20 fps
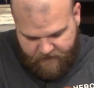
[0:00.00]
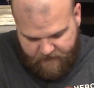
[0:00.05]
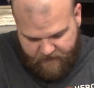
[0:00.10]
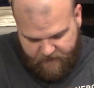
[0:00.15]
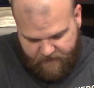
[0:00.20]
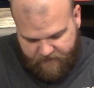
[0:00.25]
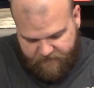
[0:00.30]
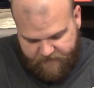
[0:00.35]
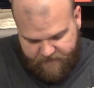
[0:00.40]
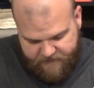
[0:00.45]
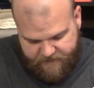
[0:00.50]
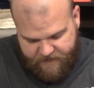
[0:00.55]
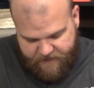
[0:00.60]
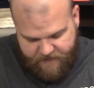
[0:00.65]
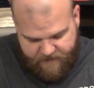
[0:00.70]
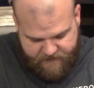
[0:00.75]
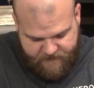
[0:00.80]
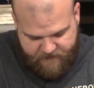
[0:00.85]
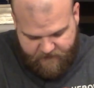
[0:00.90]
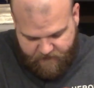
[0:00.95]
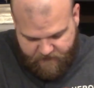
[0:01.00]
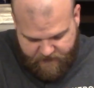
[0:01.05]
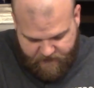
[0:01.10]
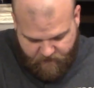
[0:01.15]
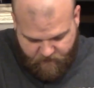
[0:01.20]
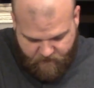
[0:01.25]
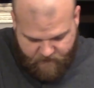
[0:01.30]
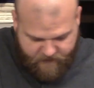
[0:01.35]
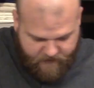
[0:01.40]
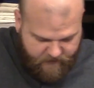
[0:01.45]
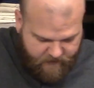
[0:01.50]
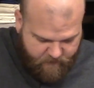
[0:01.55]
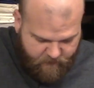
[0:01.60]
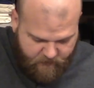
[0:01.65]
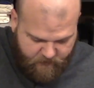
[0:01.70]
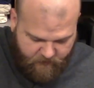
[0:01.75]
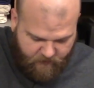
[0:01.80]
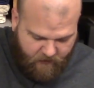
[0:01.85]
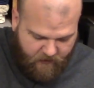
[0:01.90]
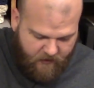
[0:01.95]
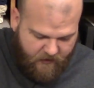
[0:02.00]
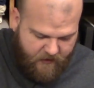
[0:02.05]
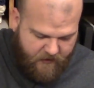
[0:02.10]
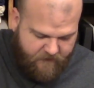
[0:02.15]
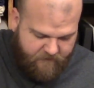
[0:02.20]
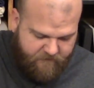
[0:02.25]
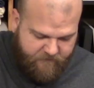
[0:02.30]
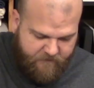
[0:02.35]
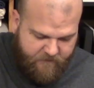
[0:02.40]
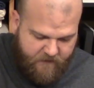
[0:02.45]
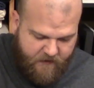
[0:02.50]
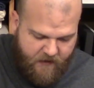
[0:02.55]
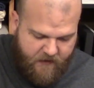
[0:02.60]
I love to see that somebody really put a lot of